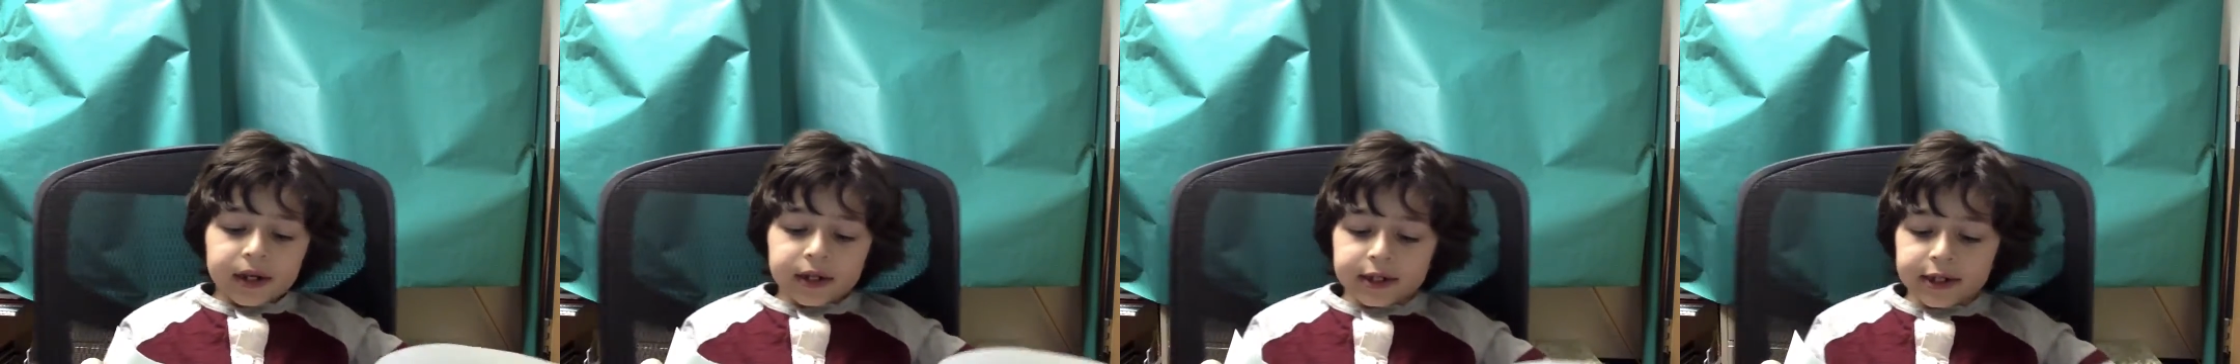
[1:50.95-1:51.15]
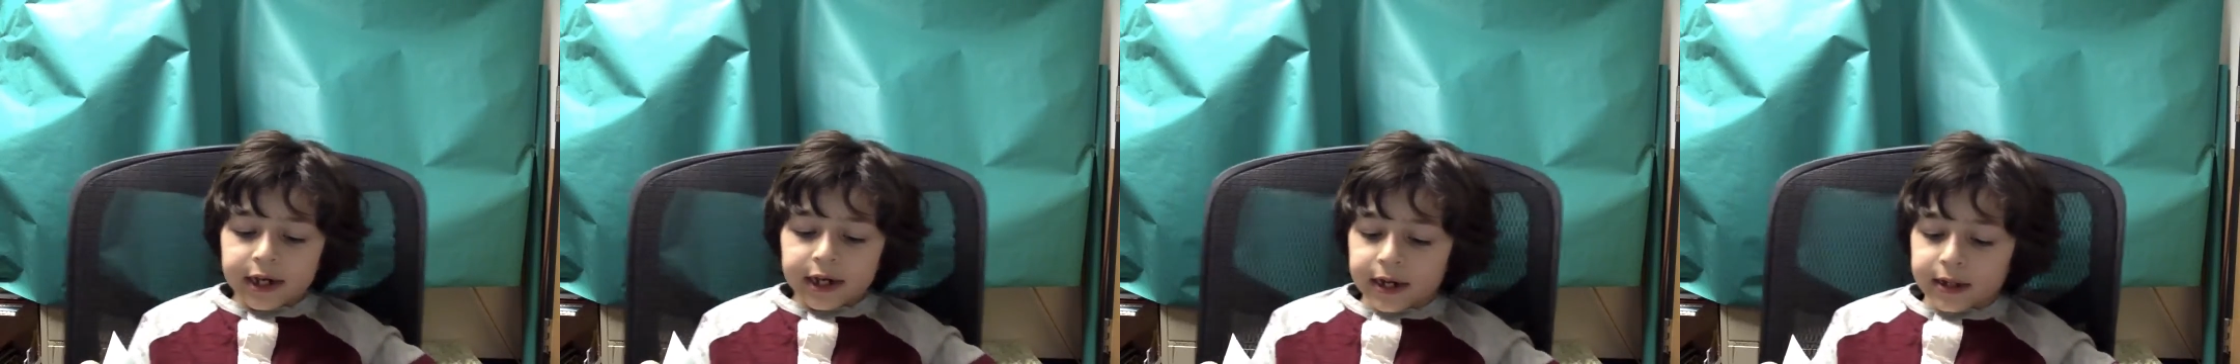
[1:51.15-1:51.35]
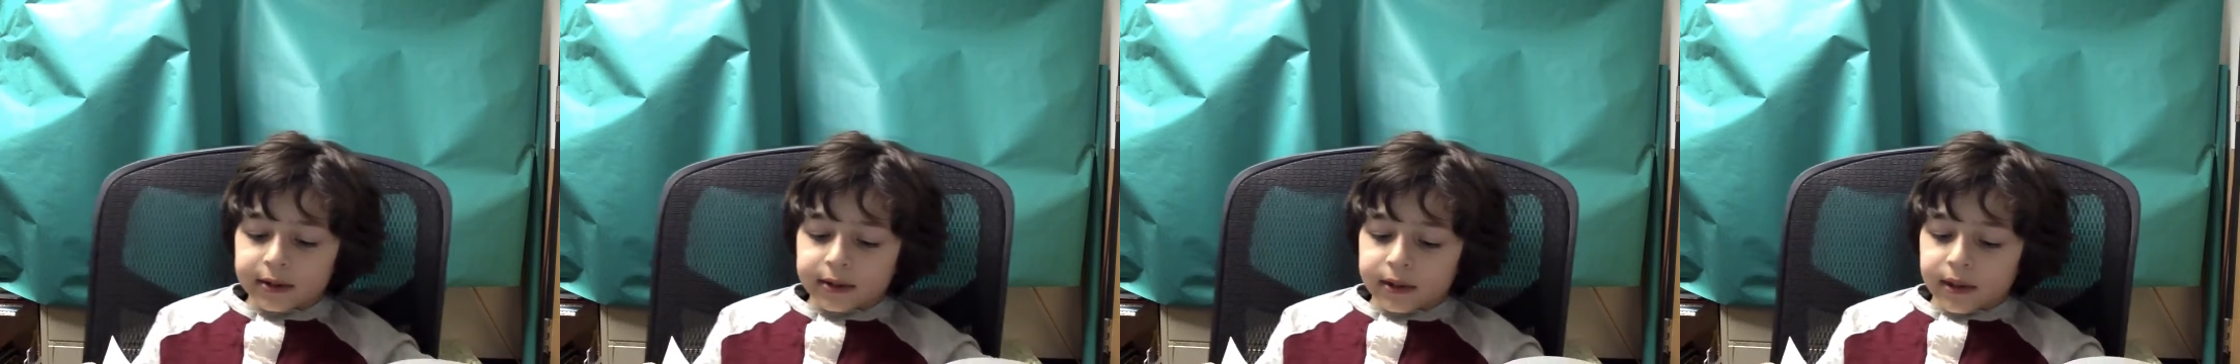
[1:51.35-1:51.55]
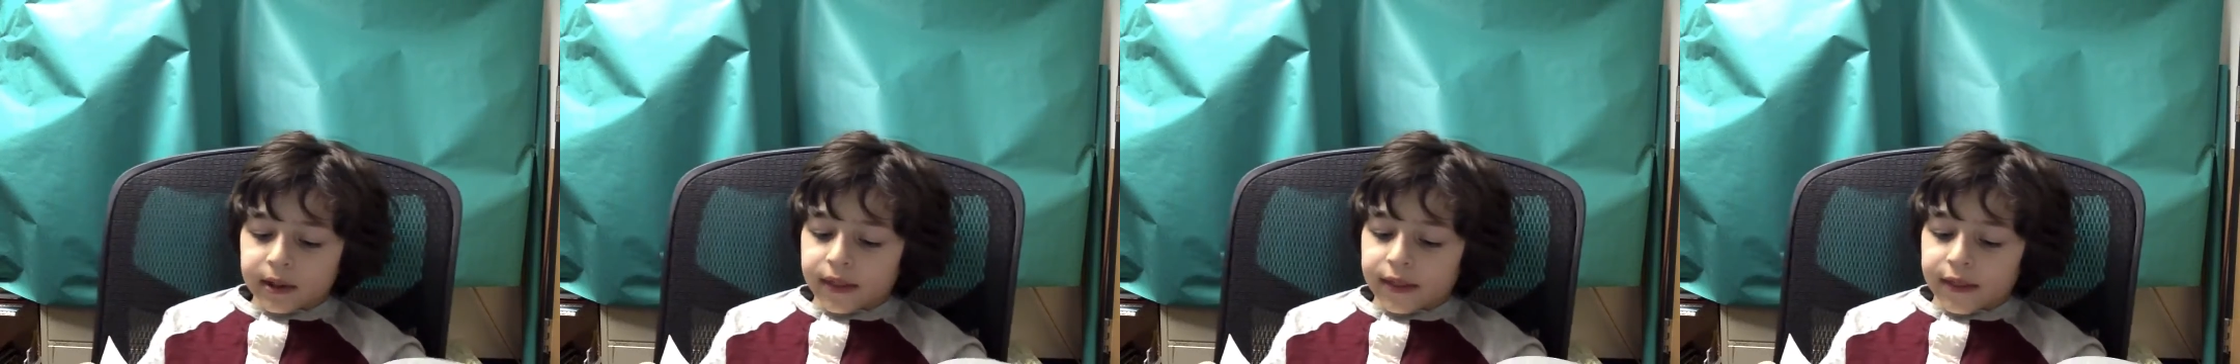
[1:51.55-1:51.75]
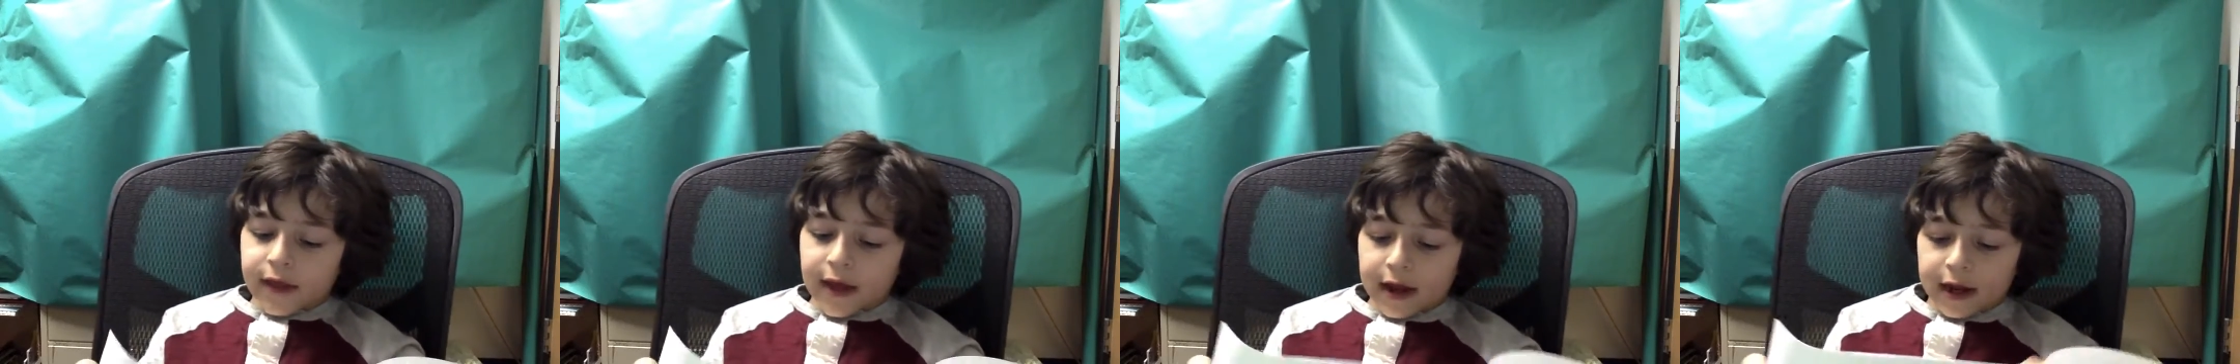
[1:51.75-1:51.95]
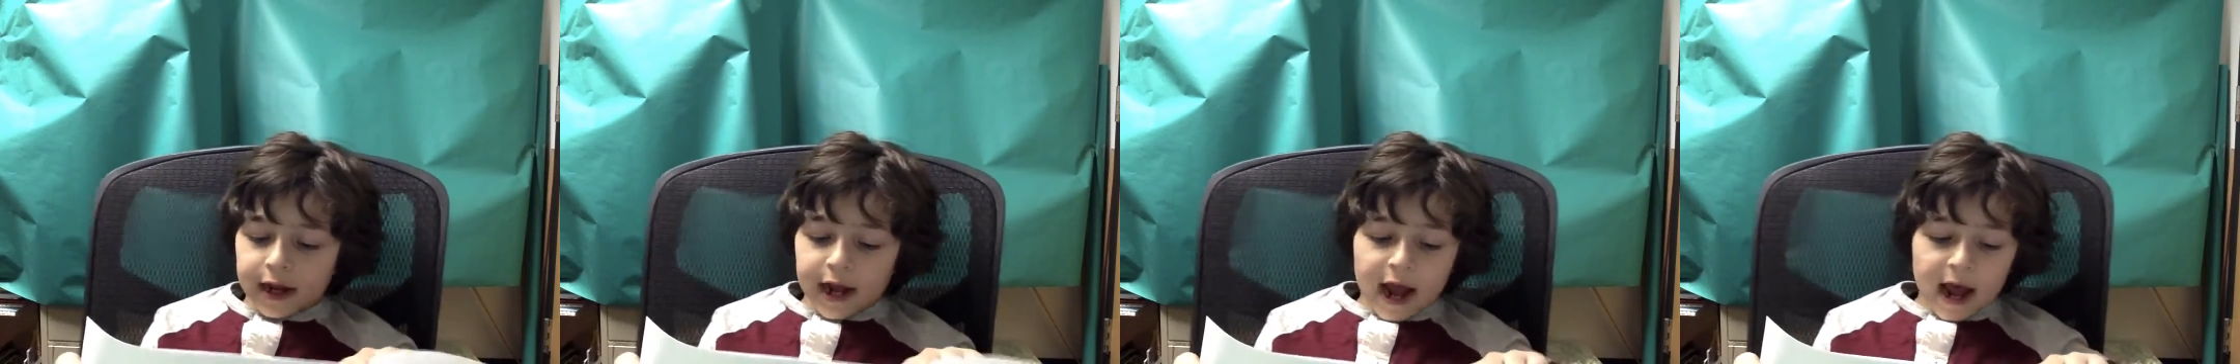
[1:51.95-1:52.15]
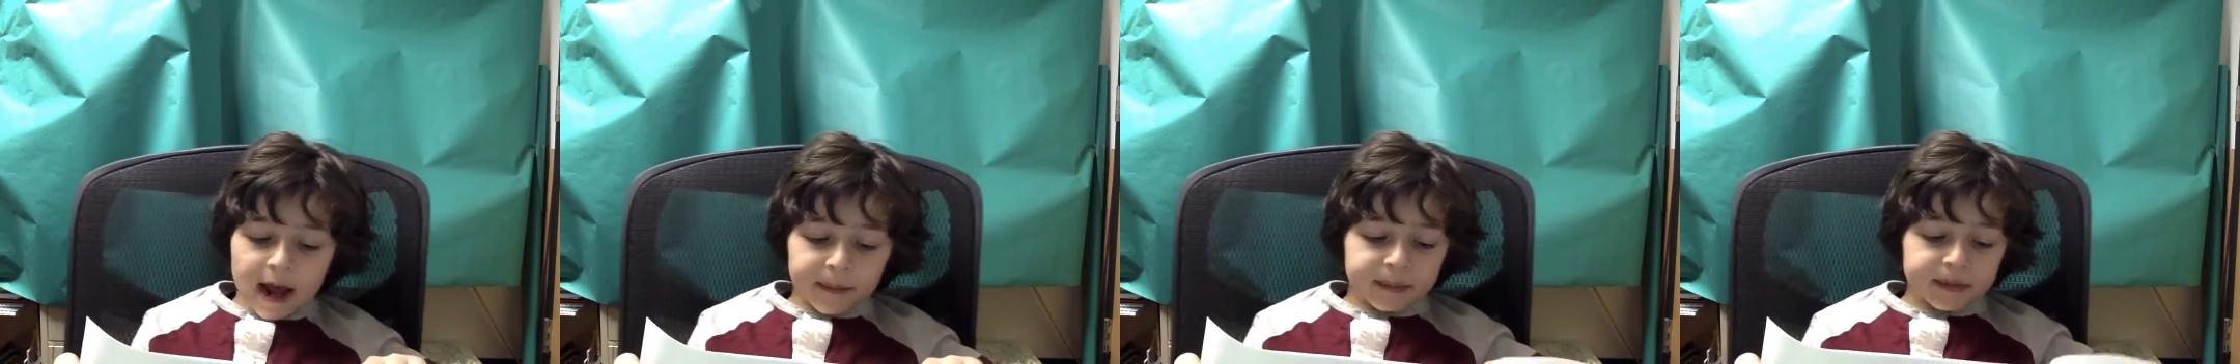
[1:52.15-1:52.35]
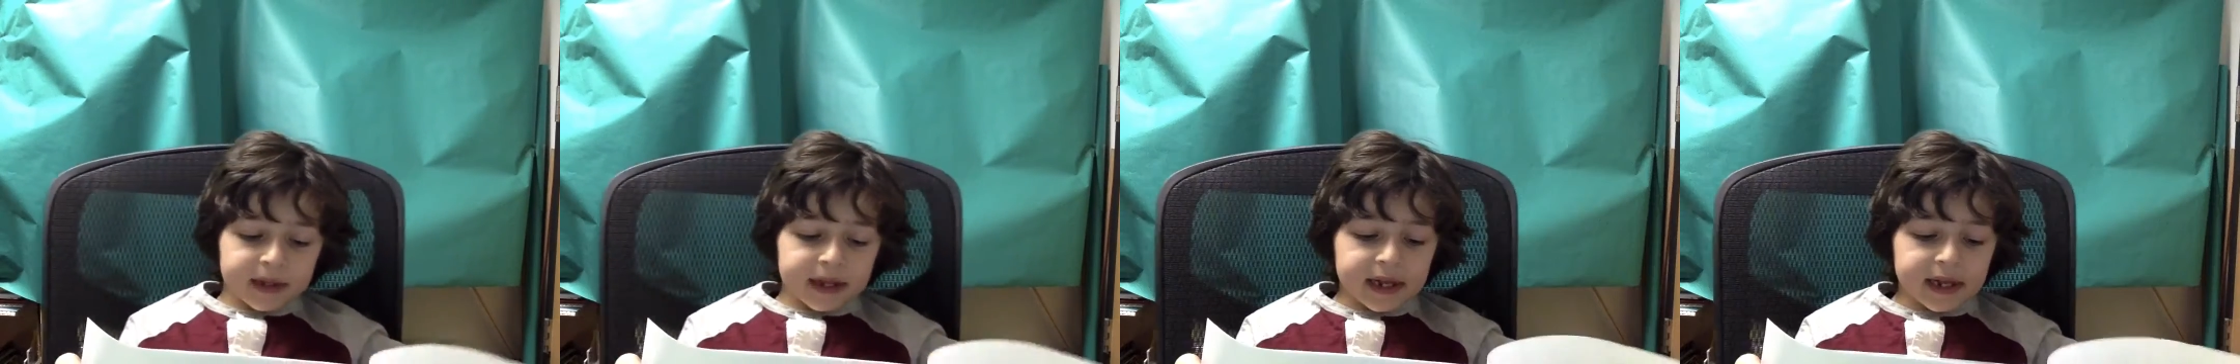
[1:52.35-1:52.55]
Gerald said
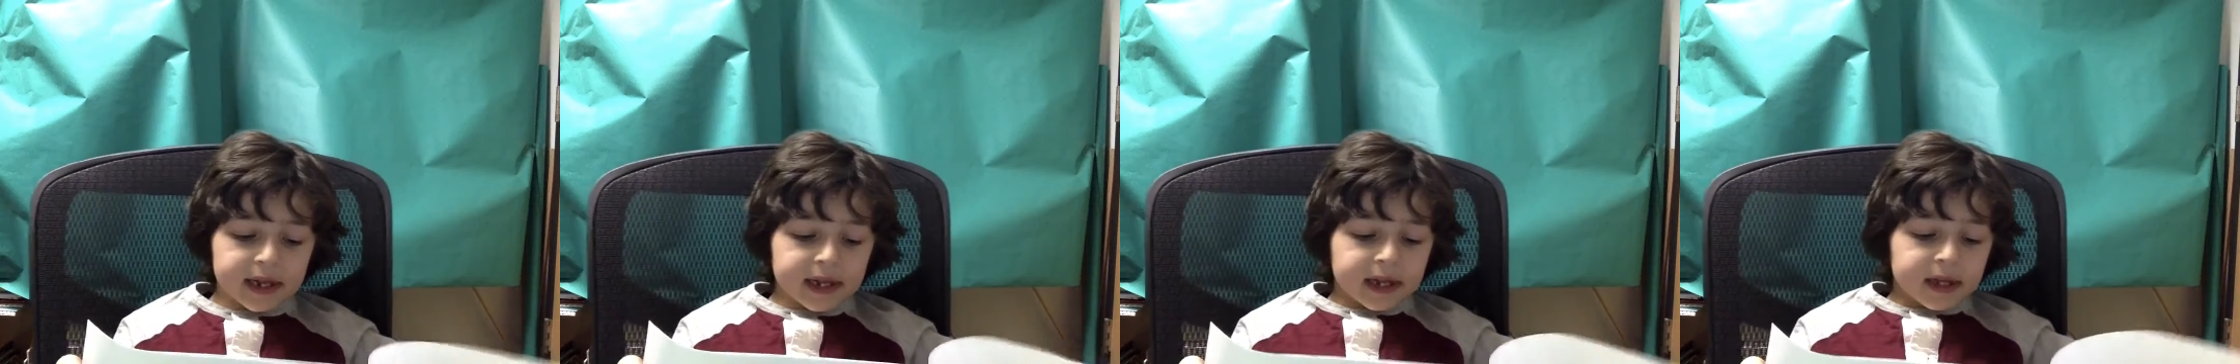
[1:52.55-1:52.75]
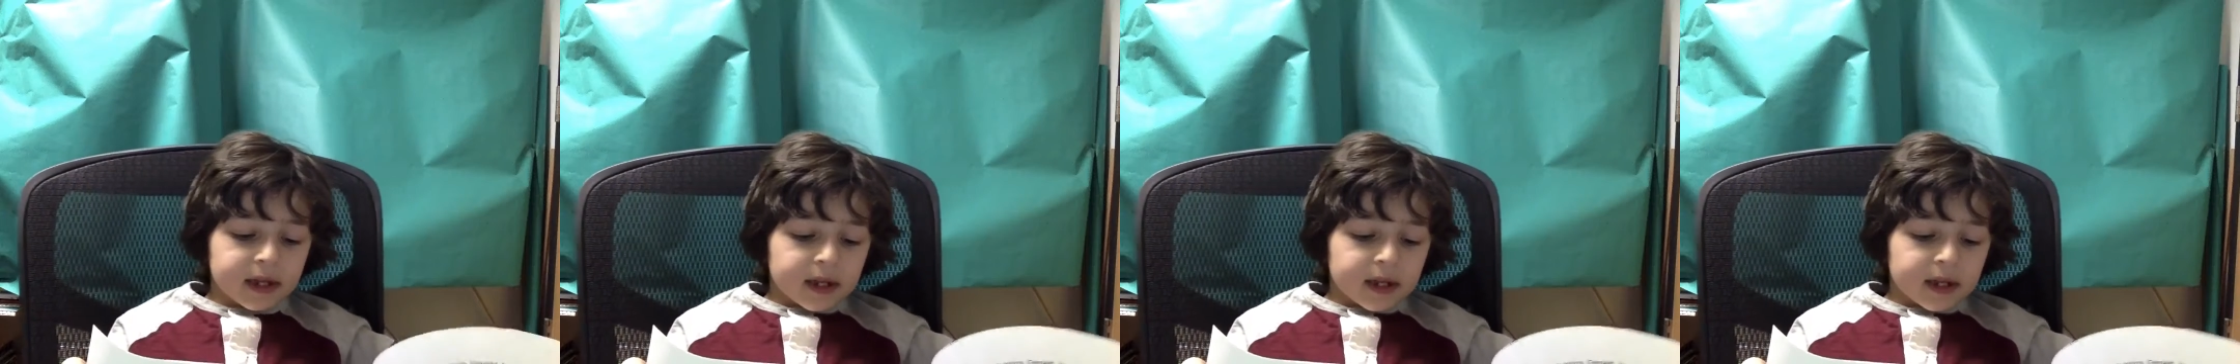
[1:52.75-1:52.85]
happily.